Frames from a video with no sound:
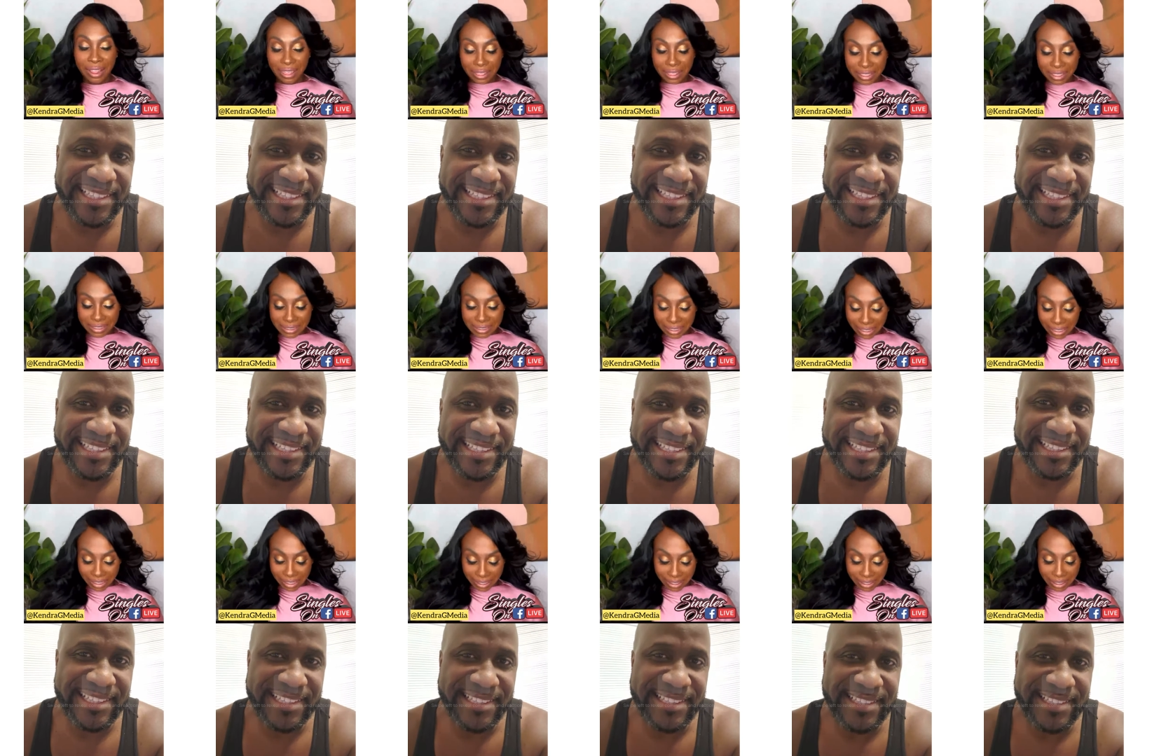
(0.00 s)

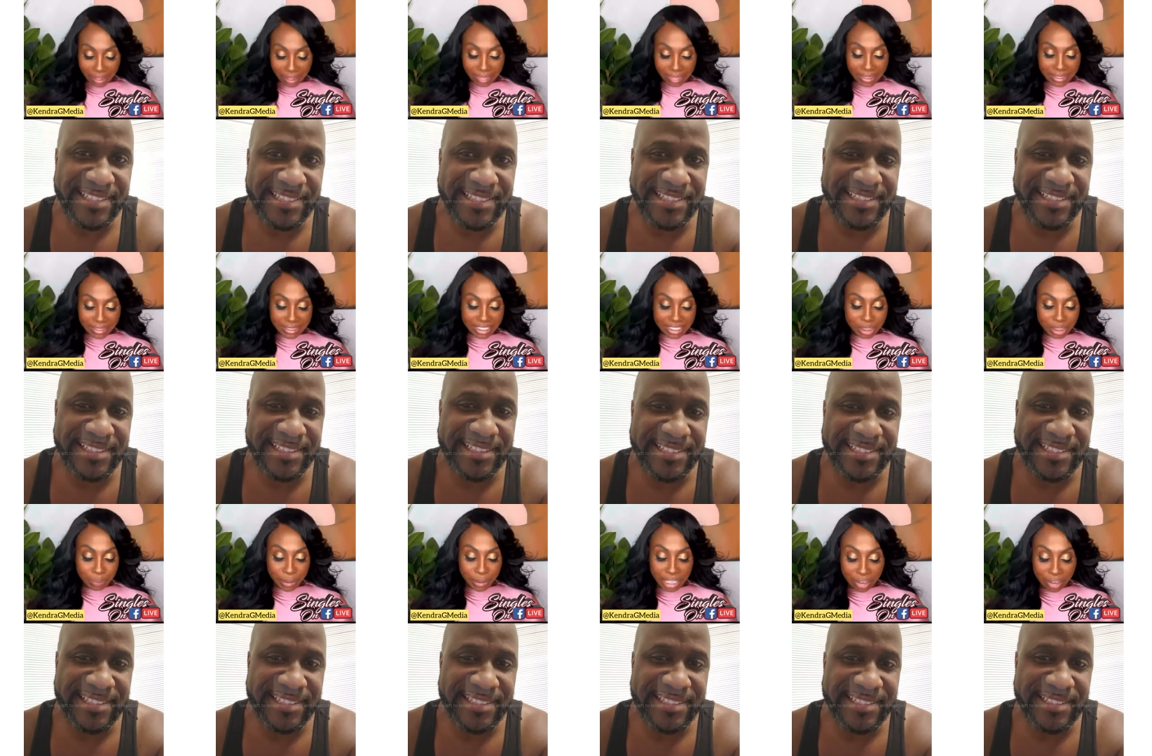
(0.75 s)
Speaker 1: listen this is
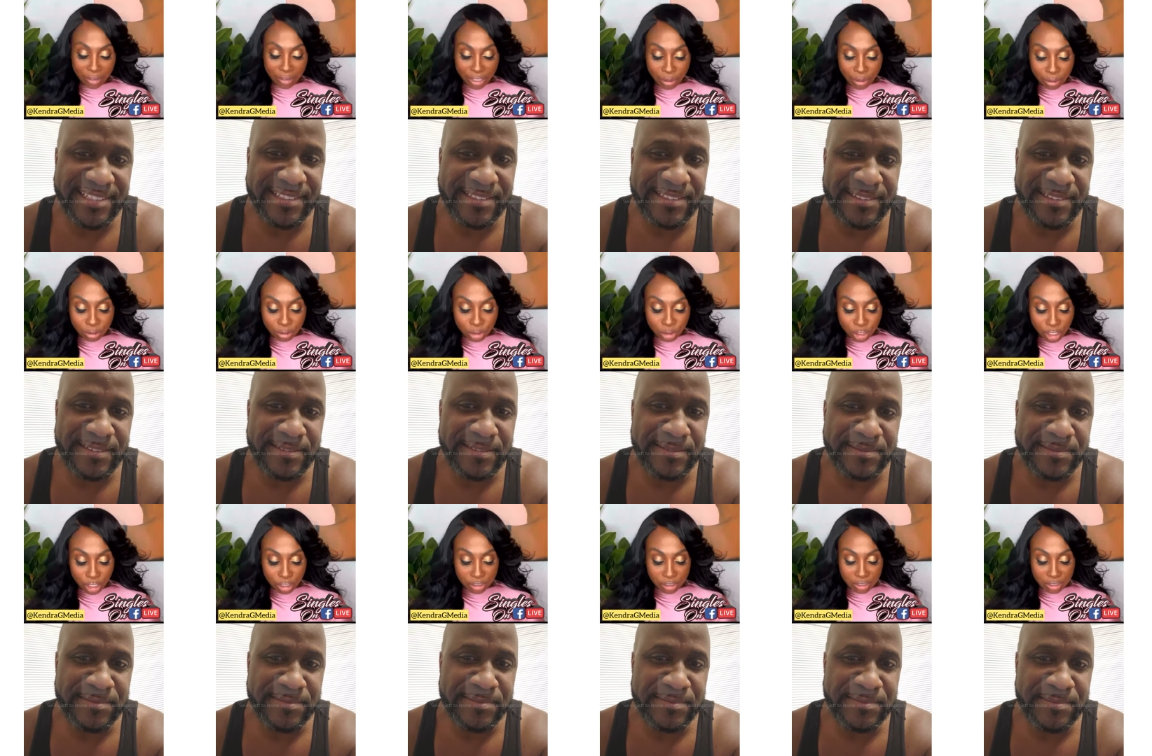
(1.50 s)
barry in new
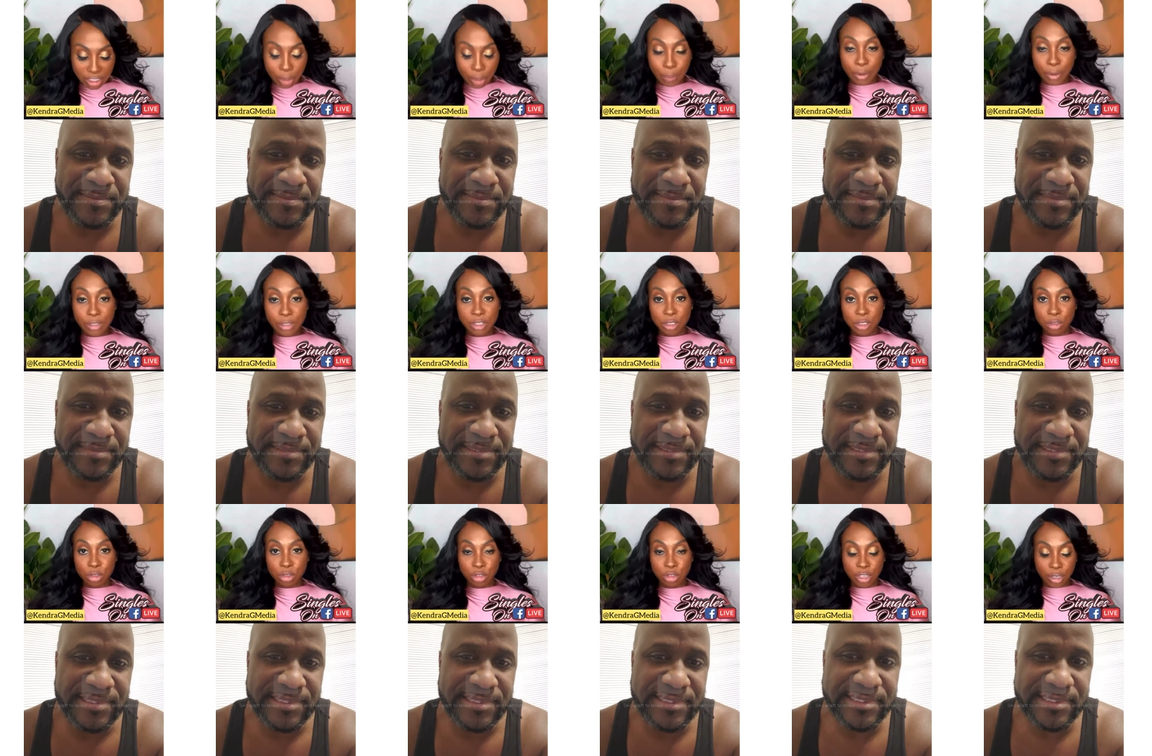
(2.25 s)
jersey a personal
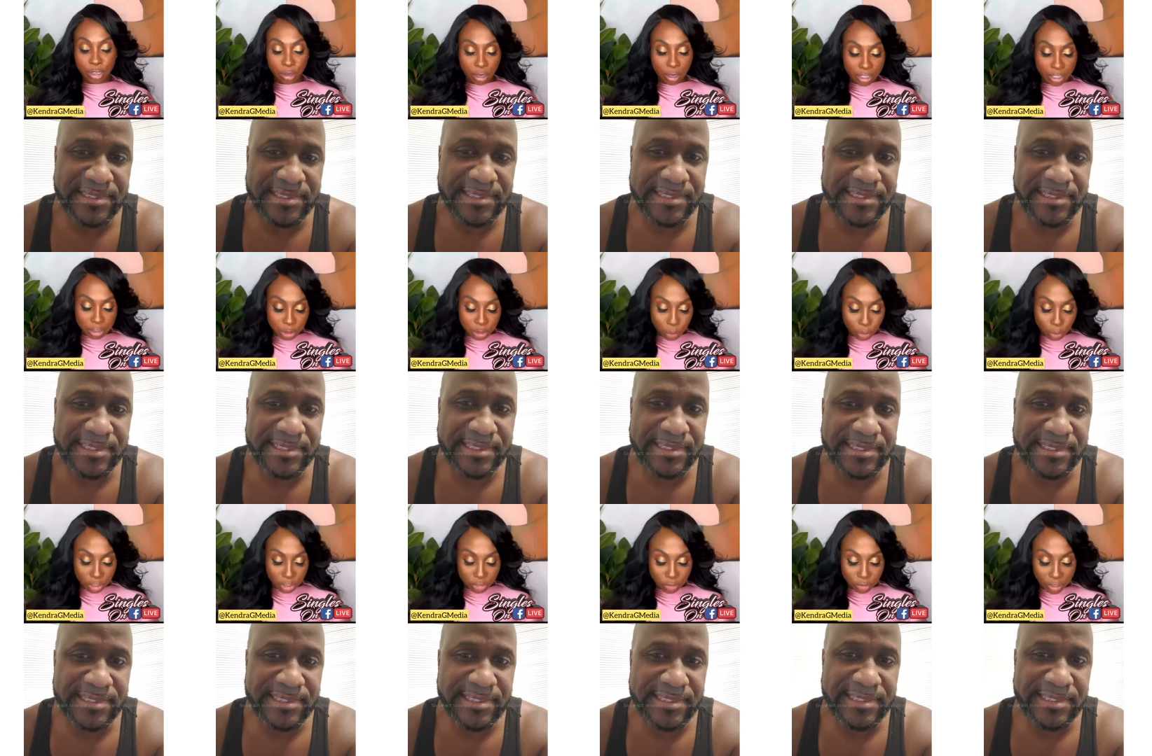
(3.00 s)
trainer also
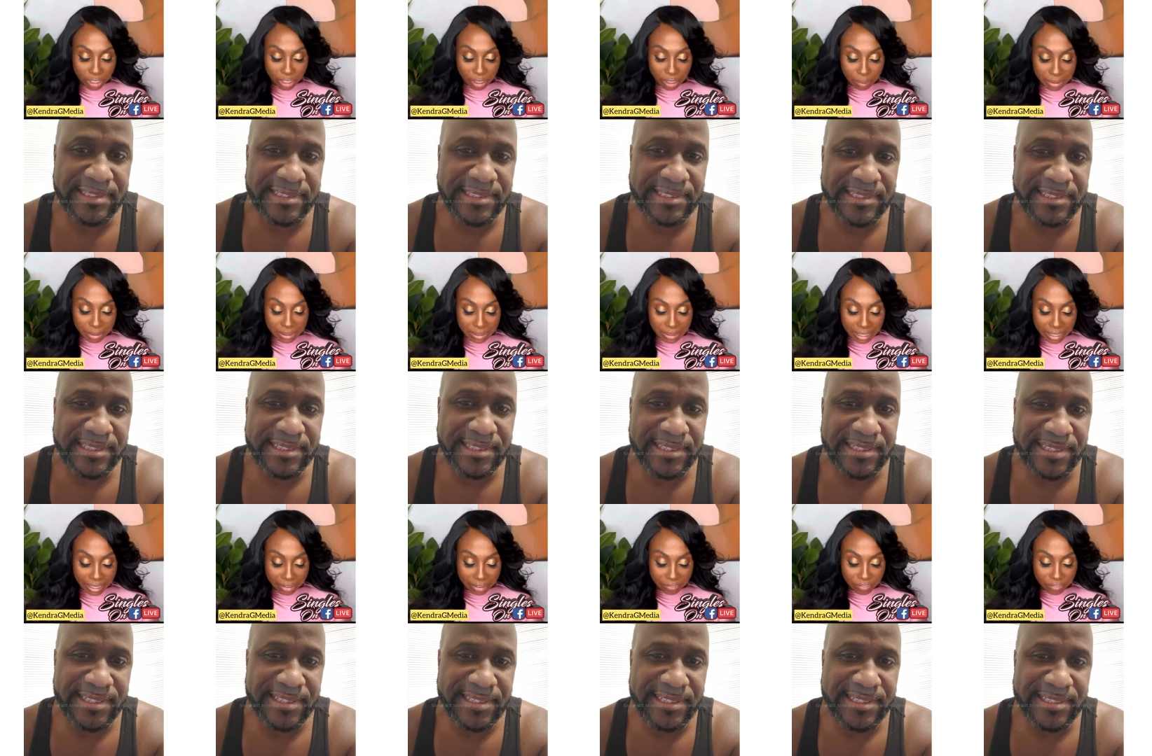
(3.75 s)
works for
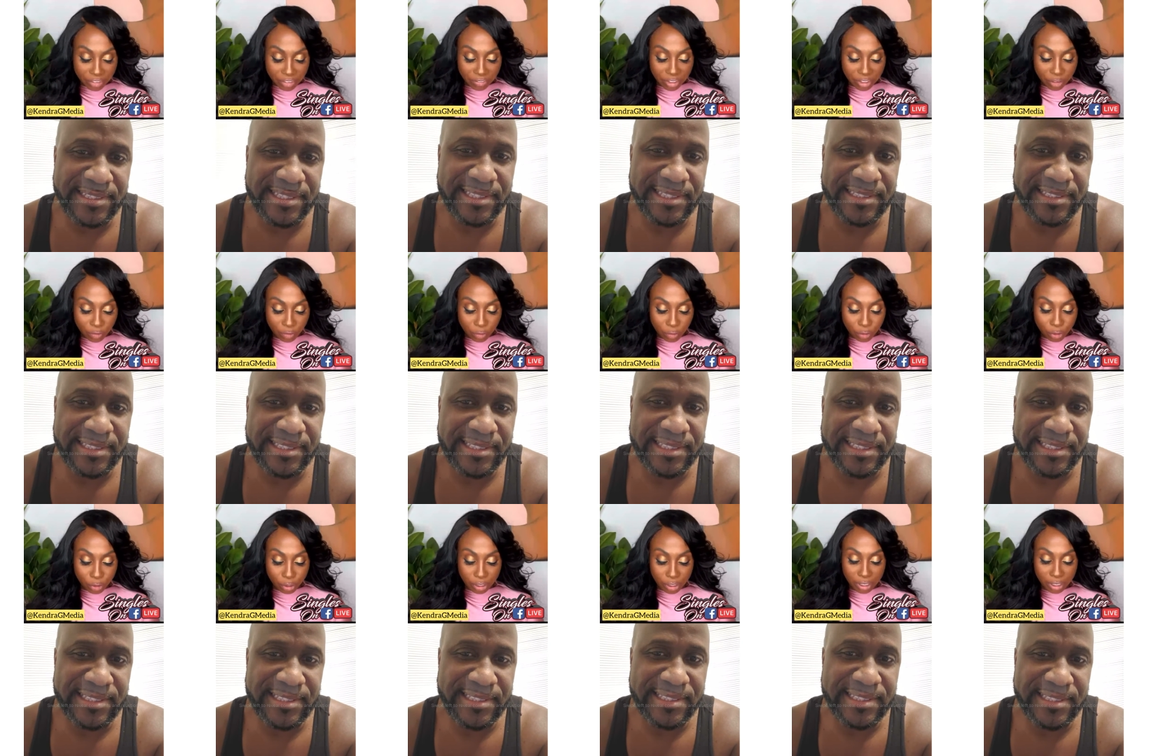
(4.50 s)
amazon
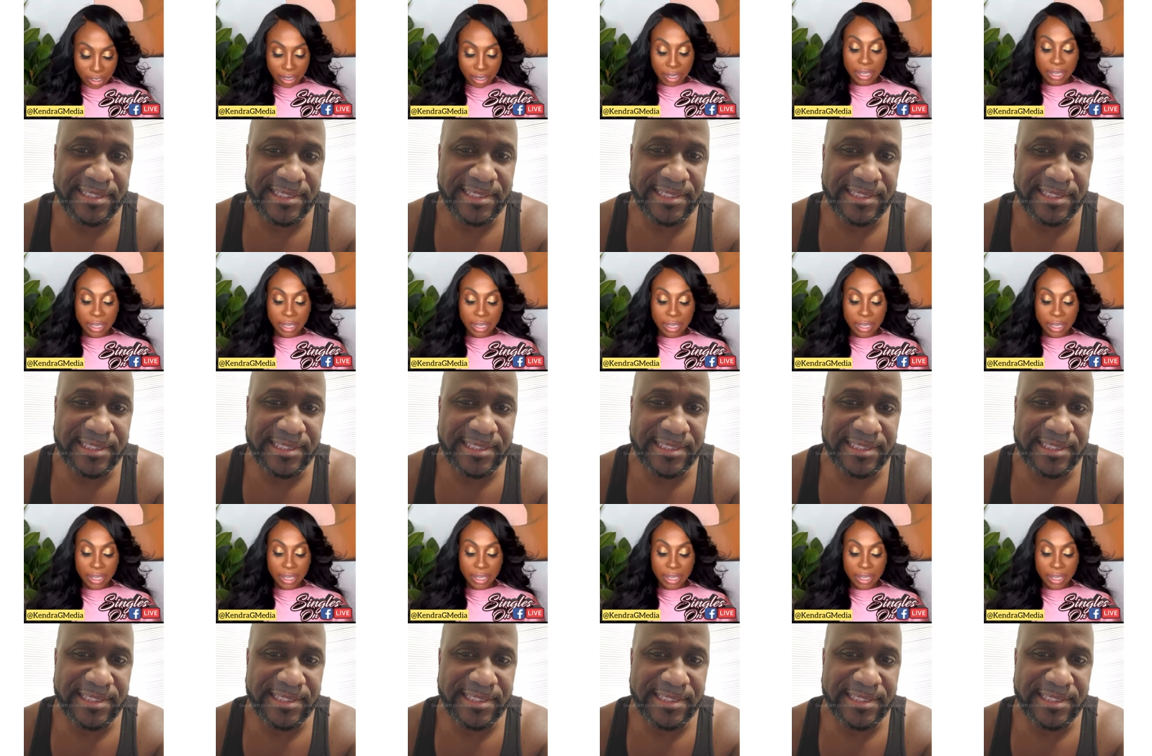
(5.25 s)
54